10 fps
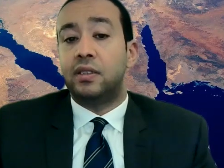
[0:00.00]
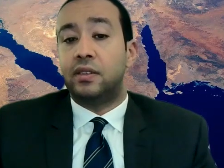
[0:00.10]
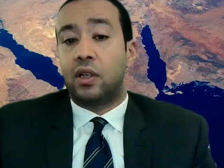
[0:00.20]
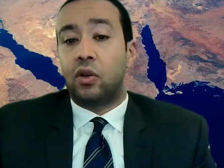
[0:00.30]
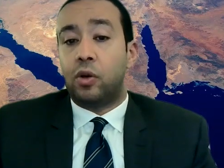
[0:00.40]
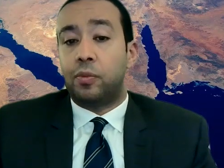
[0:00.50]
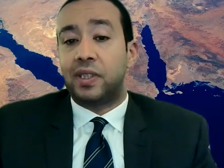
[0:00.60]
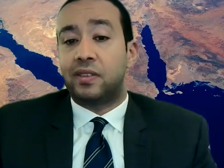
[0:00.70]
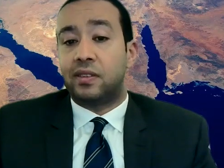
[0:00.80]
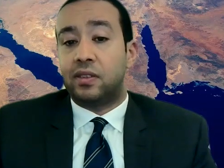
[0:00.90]
the low
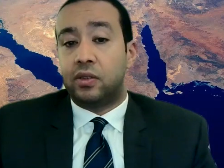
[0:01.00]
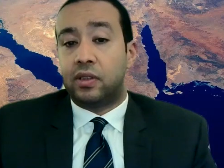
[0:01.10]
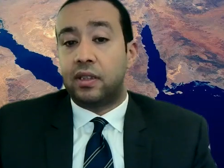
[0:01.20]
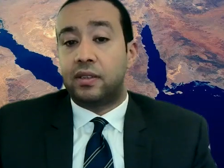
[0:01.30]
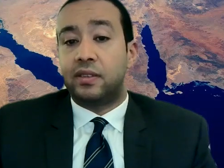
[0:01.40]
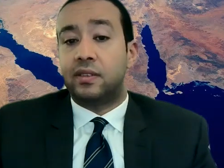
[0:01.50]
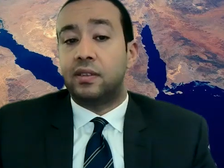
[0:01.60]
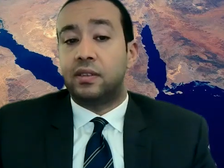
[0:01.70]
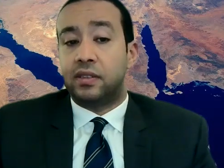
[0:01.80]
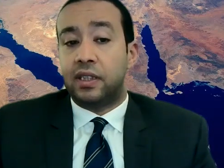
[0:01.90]
OPEX utilities,
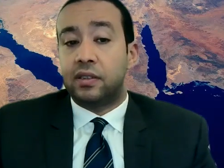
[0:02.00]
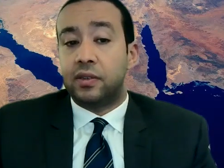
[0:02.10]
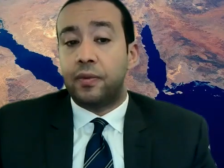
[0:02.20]
rent,